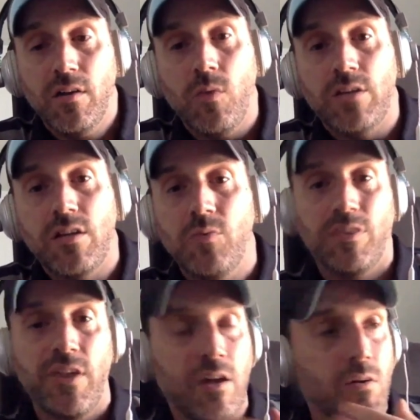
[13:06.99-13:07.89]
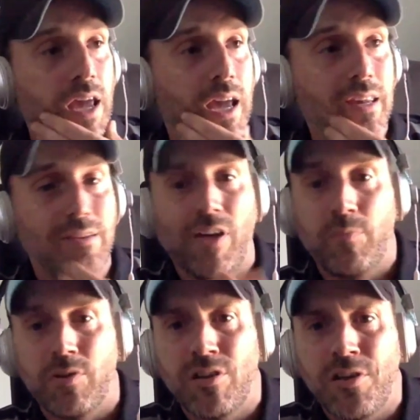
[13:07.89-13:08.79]
which you would think, okay,
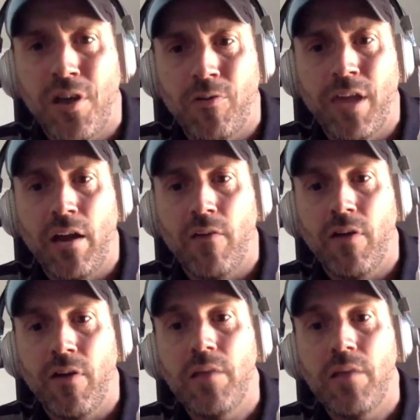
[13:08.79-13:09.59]
developers should know that already,